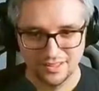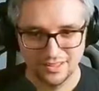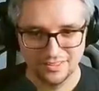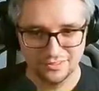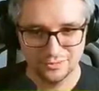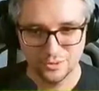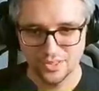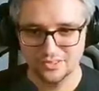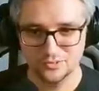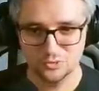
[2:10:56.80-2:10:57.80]
and uh, for
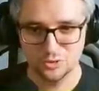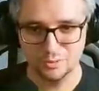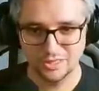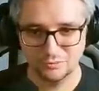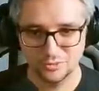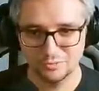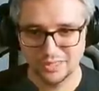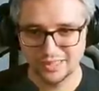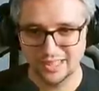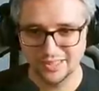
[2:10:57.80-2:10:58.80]
the streaming room
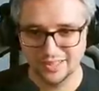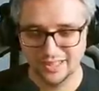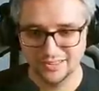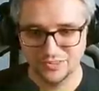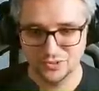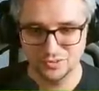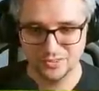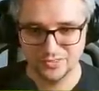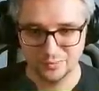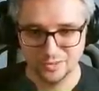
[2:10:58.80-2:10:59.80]
i kind of like the
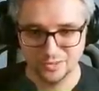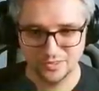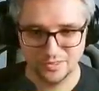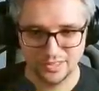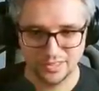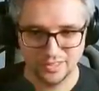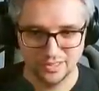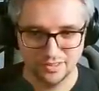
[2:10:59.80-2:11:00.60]
sofas i'm not gonna lie